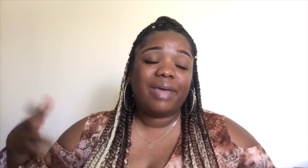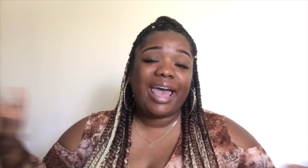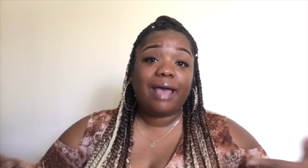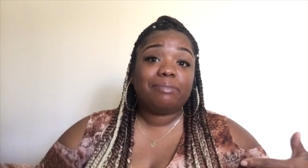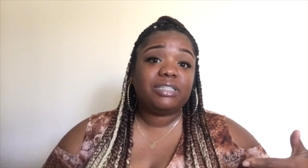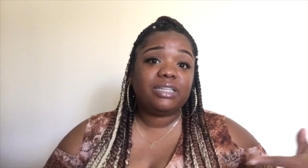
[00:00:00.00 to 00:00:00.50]

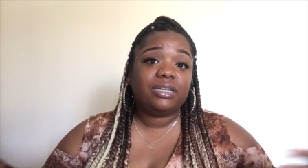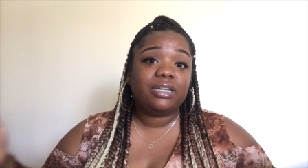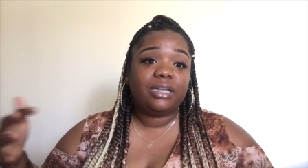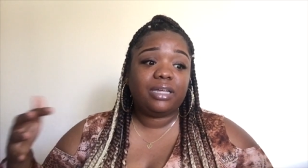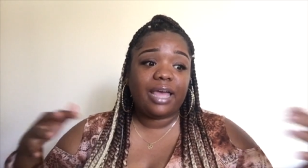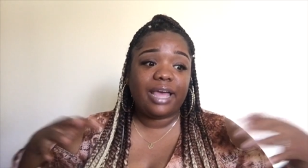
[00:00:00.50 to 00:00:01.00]
absent,
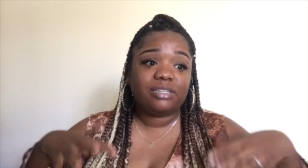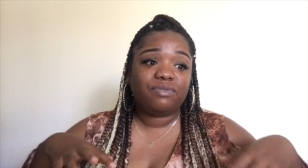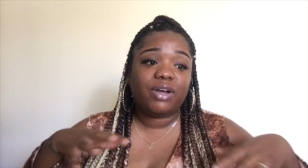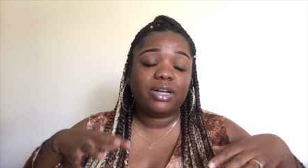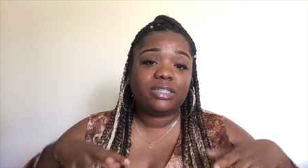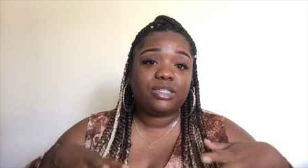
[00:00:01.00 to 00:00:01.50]
as
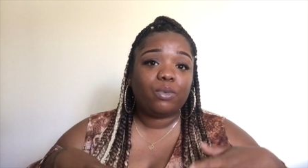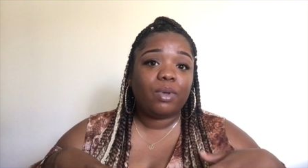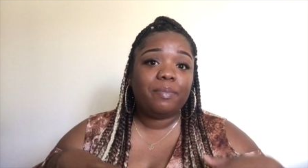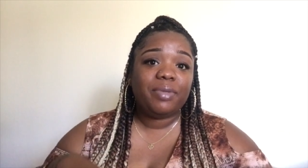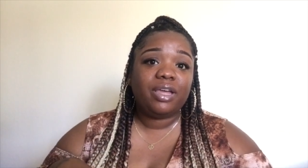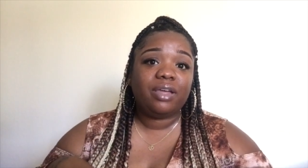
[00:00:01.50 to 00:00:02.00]
far as
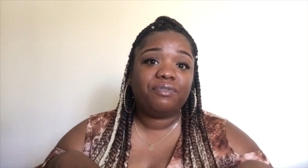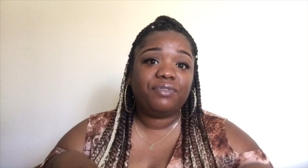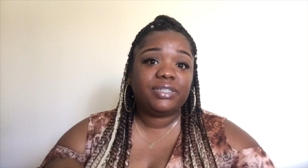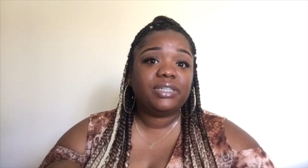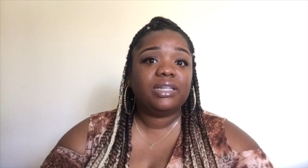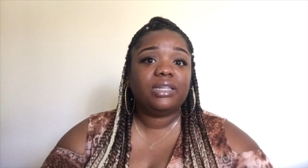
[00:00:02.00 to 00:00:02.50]
someone being
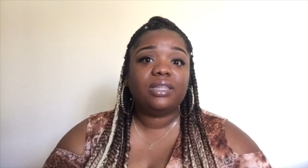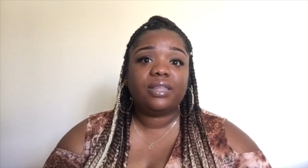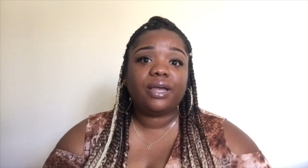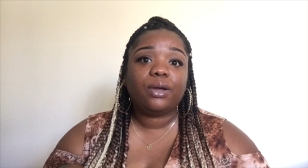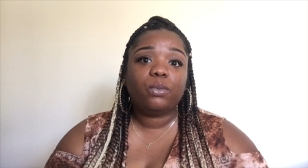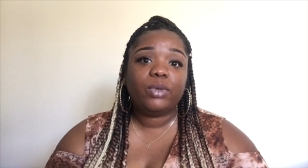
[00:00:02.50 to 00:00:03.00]
physically
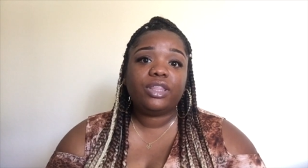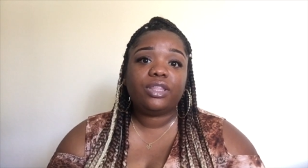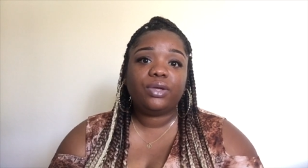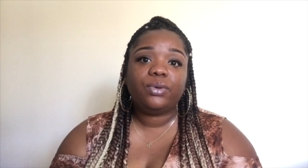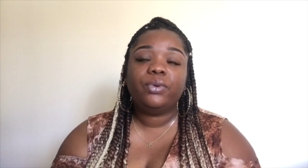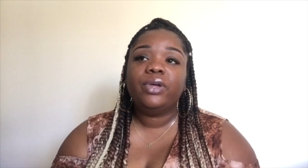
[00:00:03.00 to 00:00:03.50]
there with
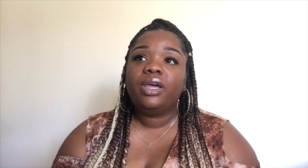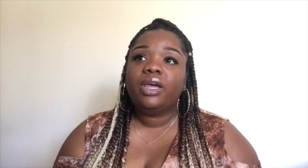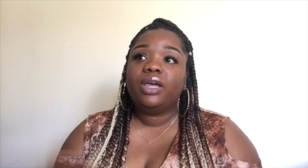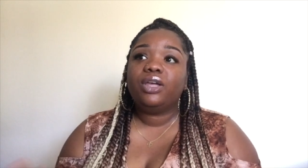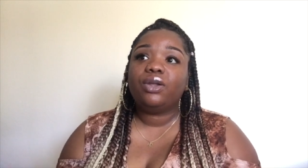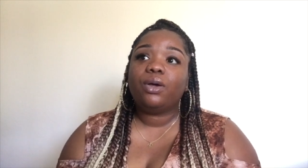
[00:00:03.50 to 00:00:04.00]
you.
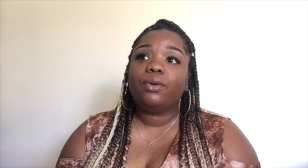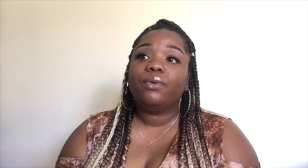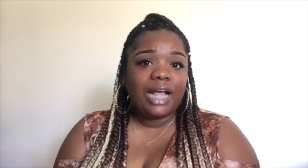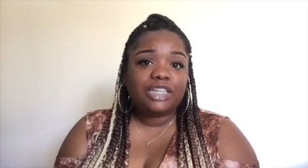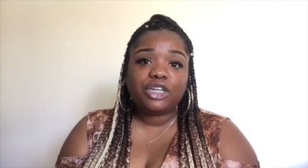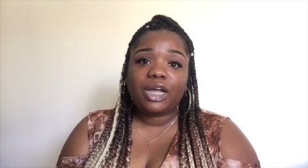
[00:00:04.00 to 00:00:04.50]
You know,
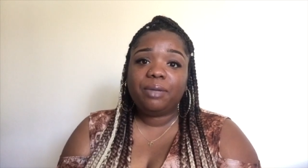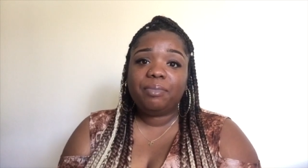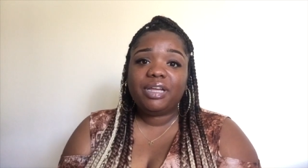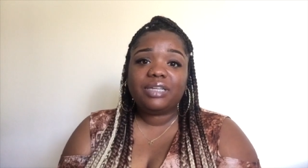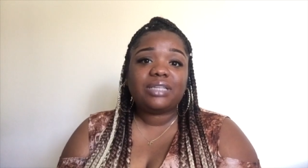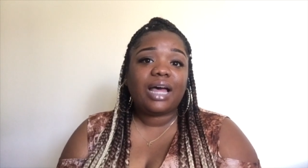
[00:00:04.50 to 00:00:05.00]
I try to
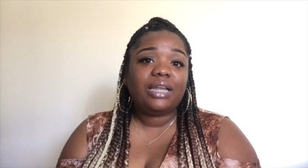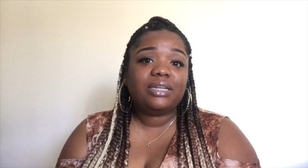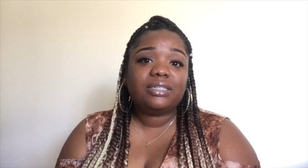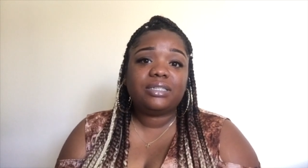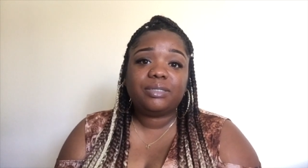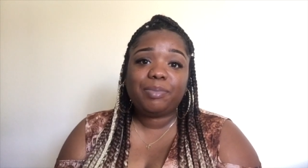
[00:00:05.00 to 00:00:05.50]
be as
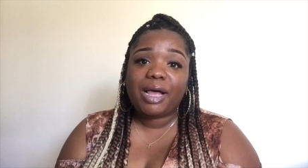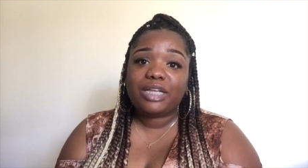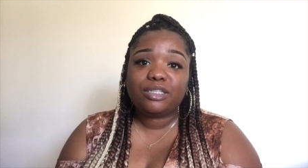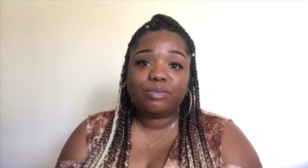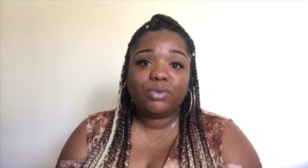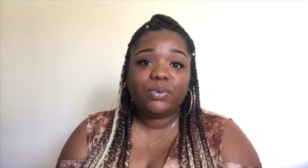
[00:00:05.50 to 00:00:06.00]
honest as
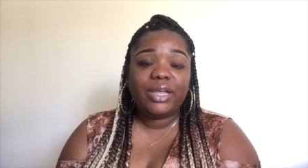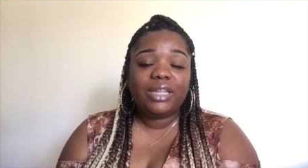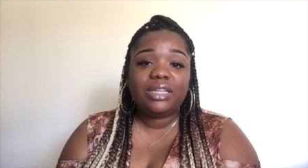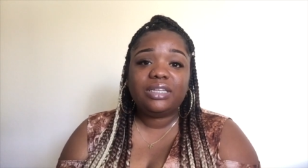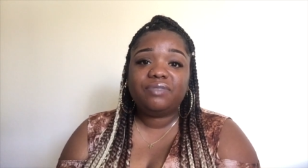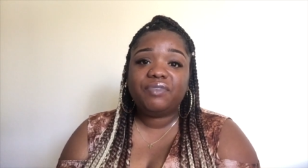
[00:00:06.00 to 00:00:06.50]
possible
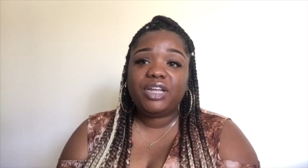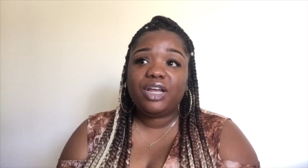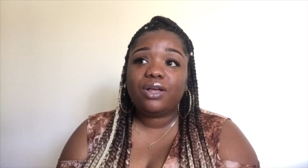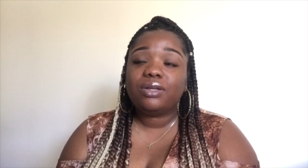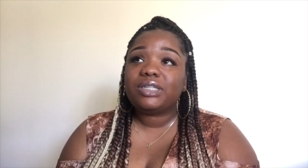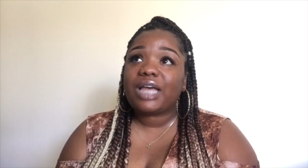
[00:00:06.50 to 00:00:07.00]
in these
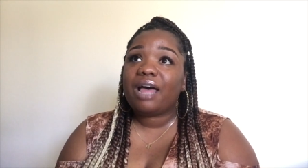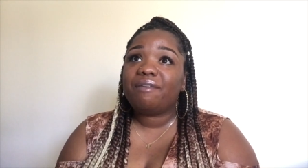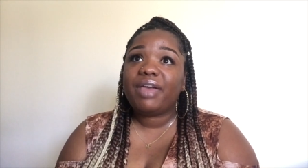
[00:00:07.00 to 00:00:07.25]
videos. I've